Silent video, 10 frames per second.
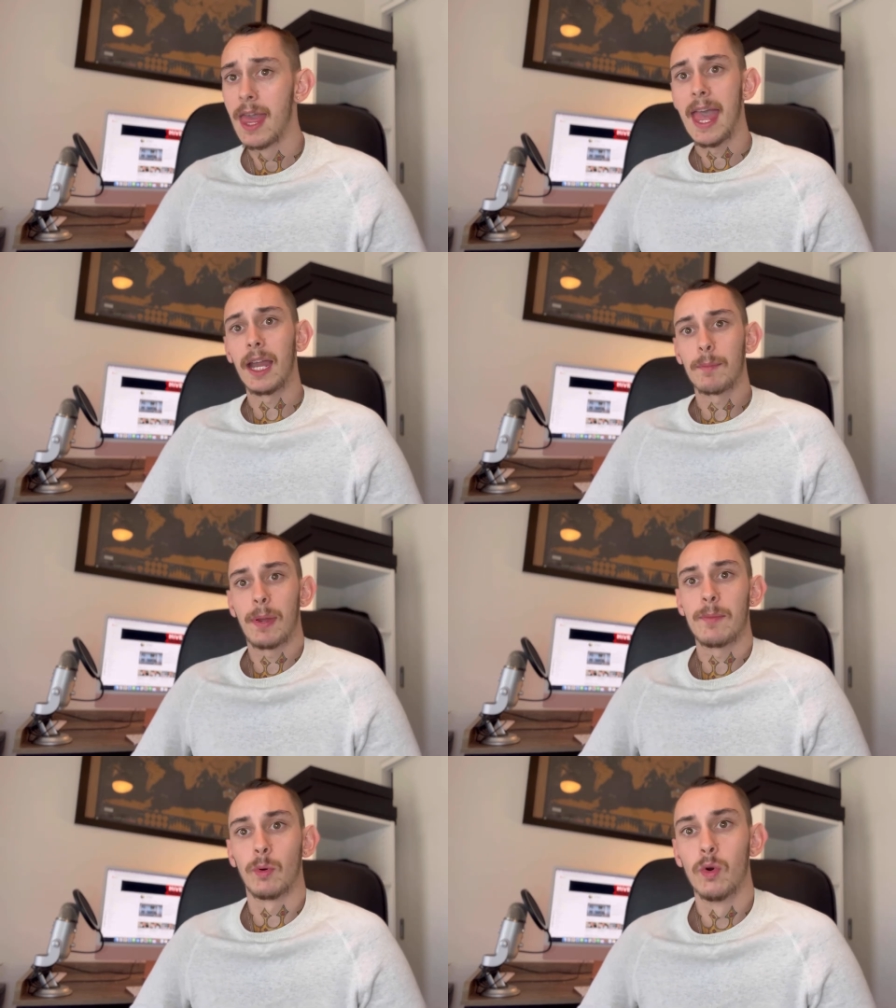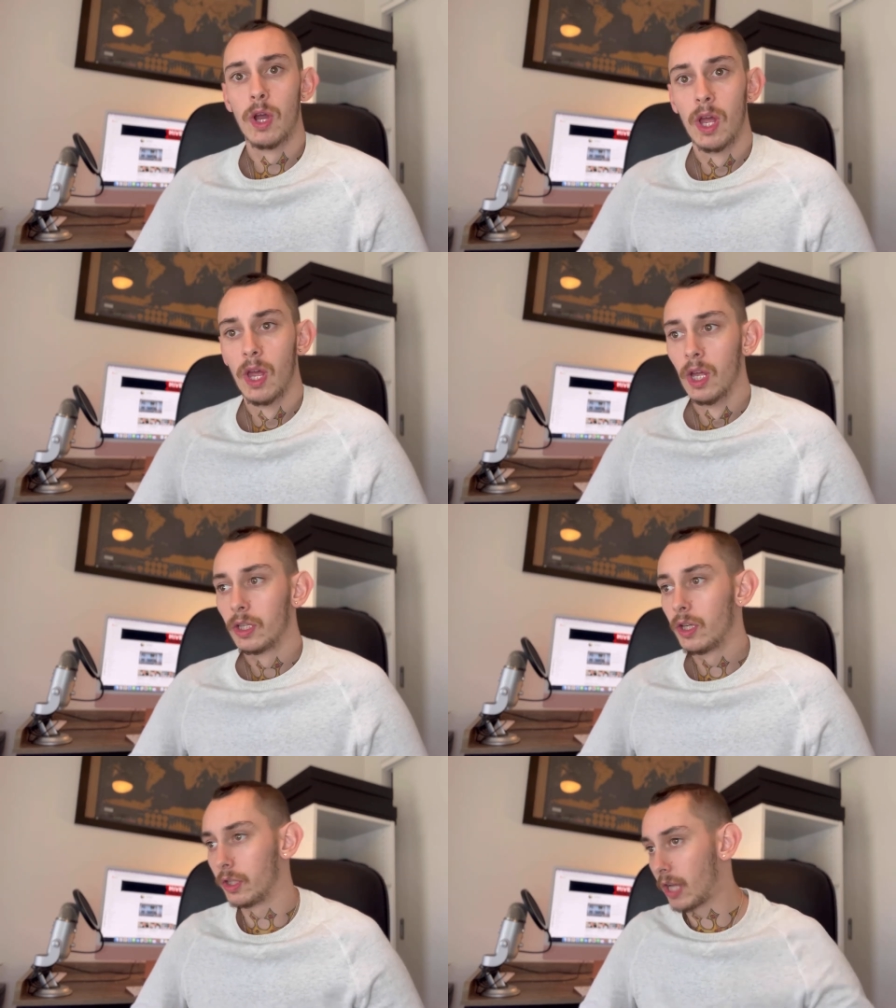how do people, you
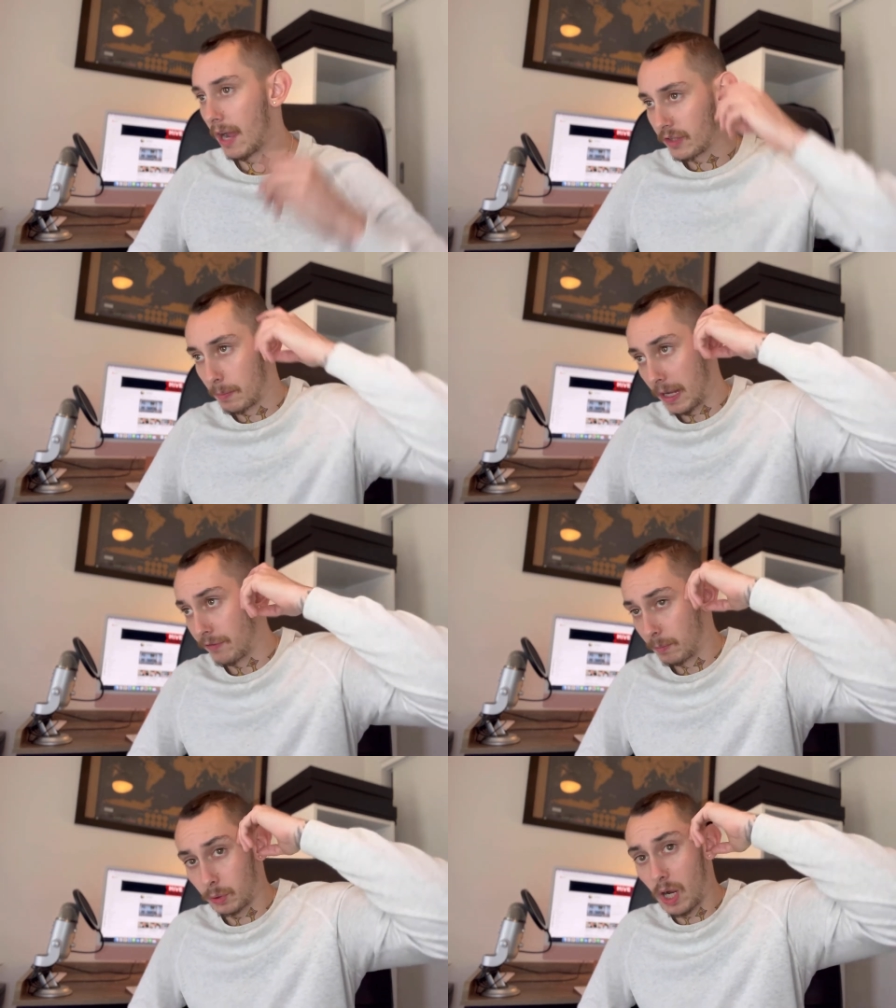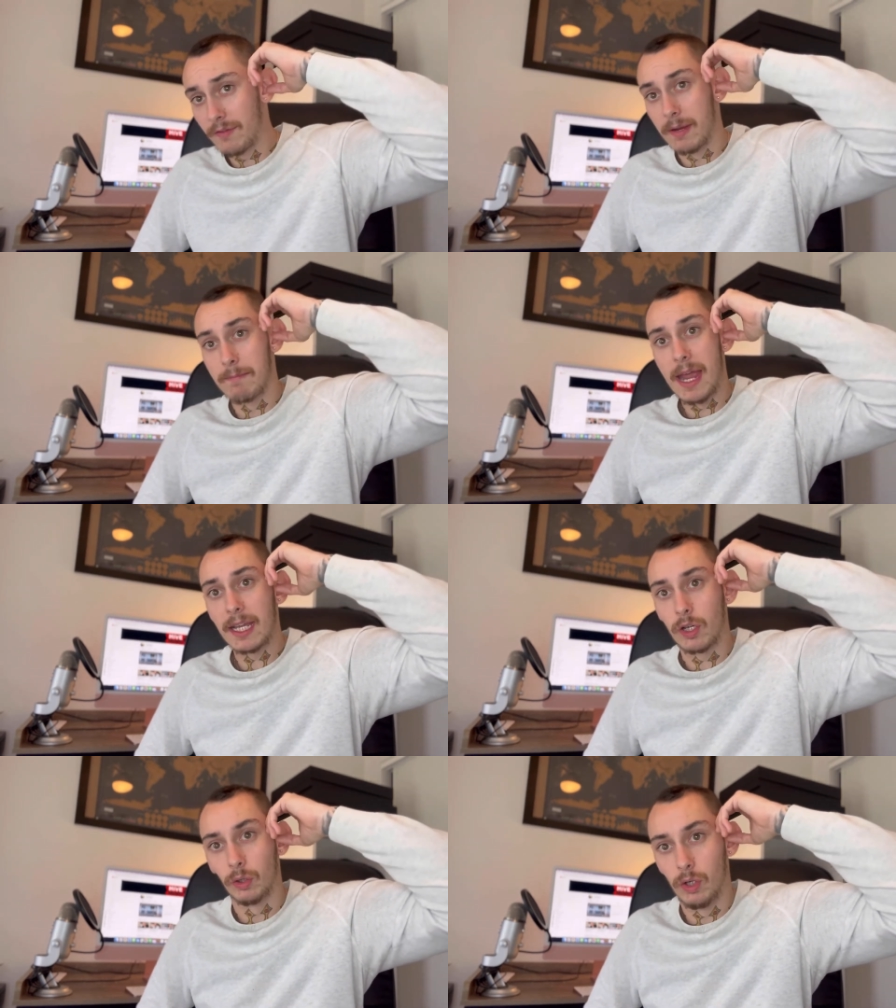know, you have to pay for private
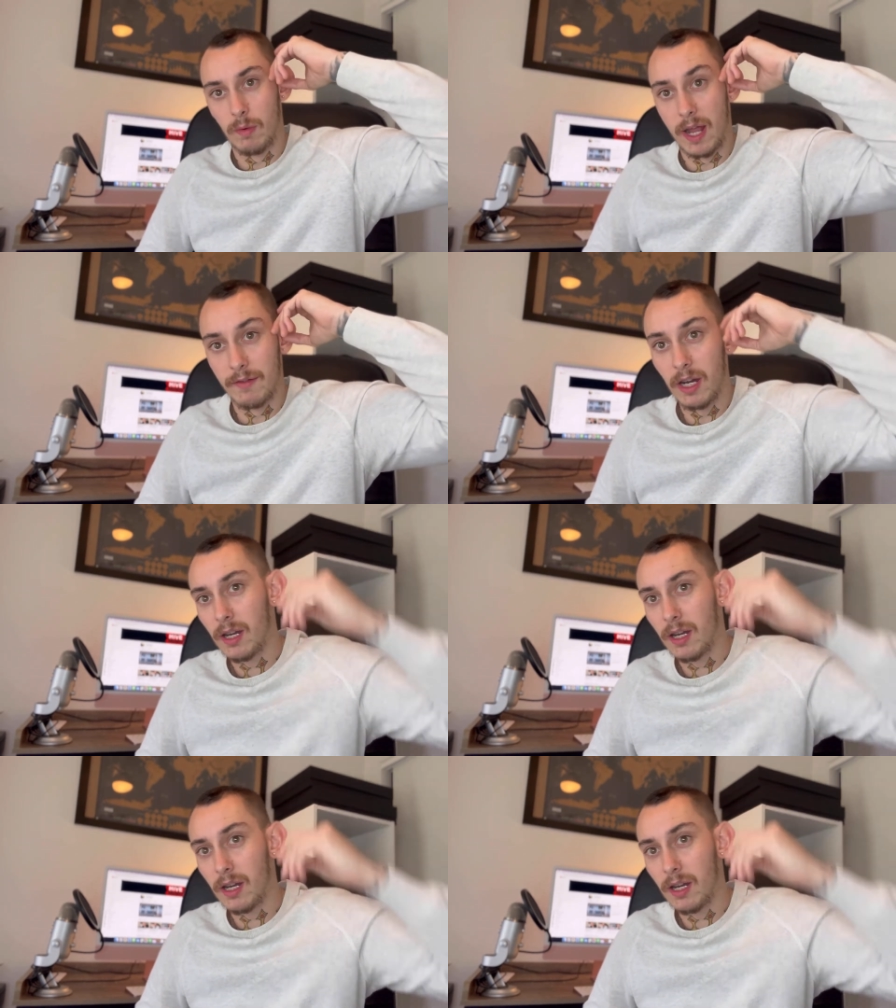medical or whatever.